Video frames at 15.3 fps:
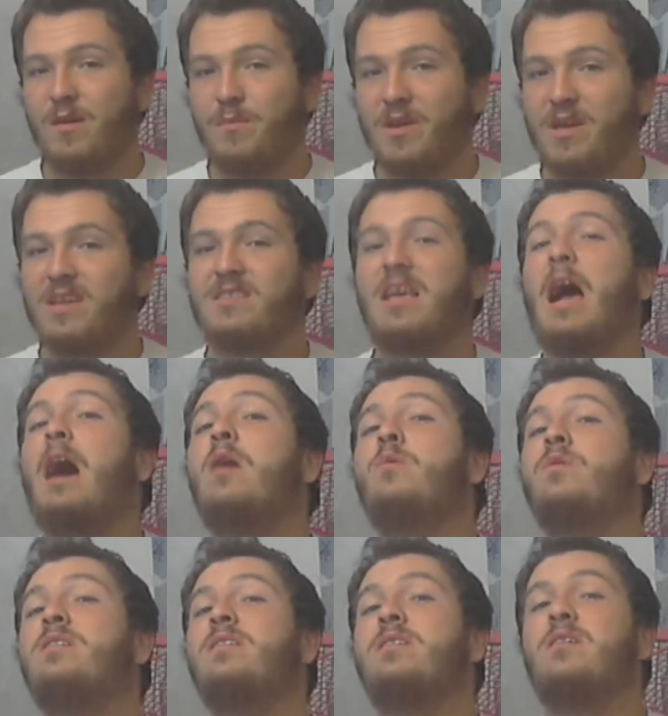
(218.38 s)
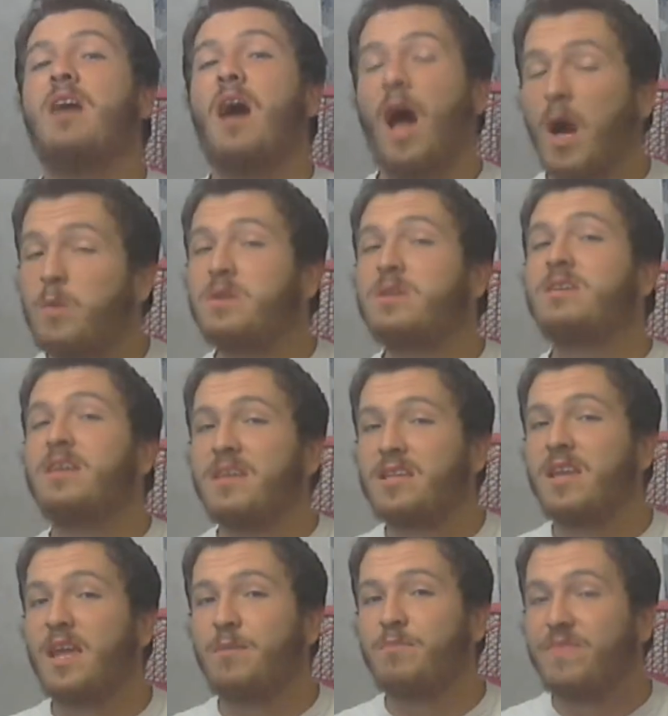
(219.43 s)
Because I would
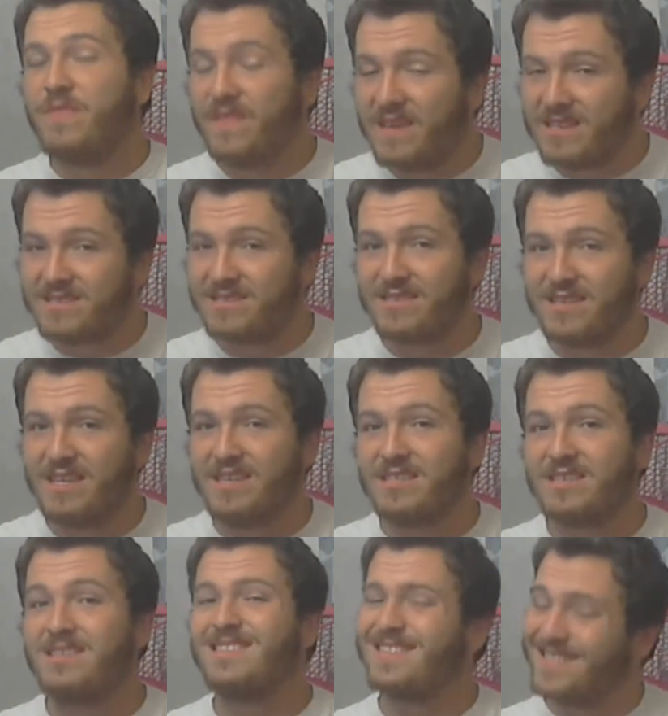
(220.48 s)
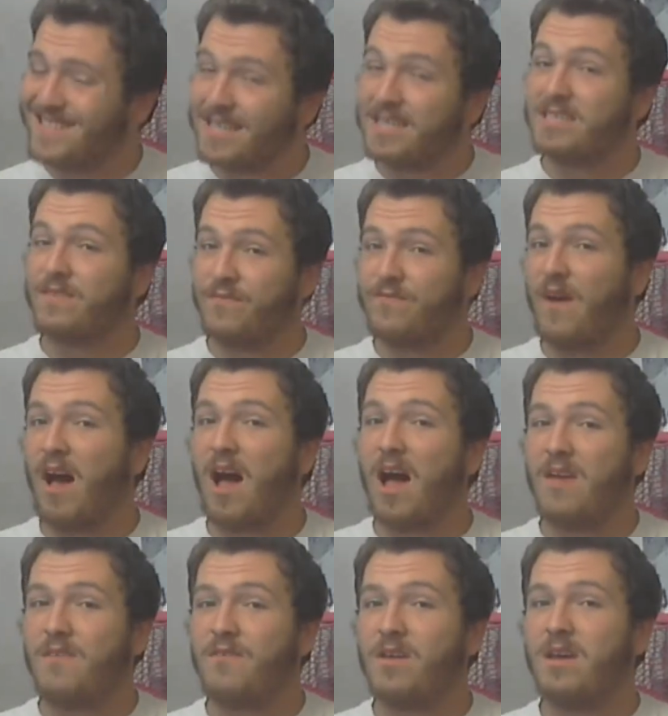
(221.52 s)
nickname this season, Season
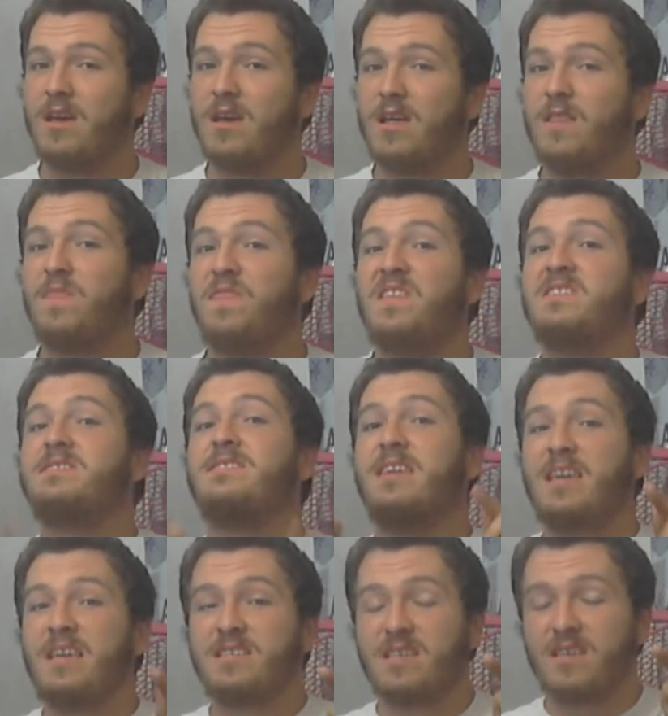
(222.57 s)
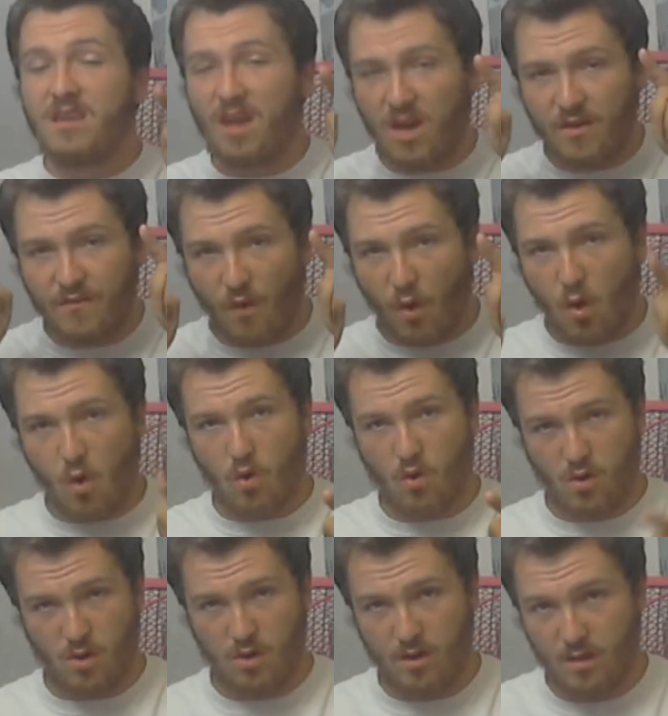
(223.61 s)
5, the Season of
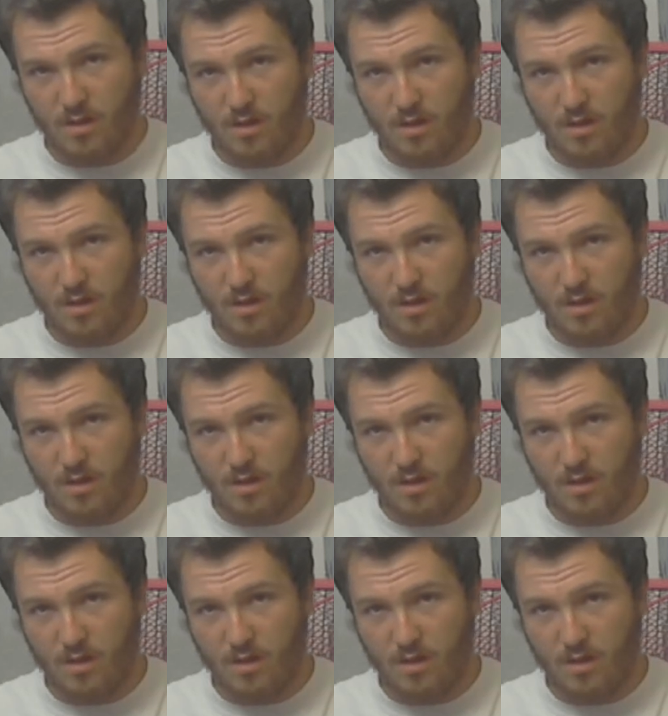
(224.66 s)
Horror.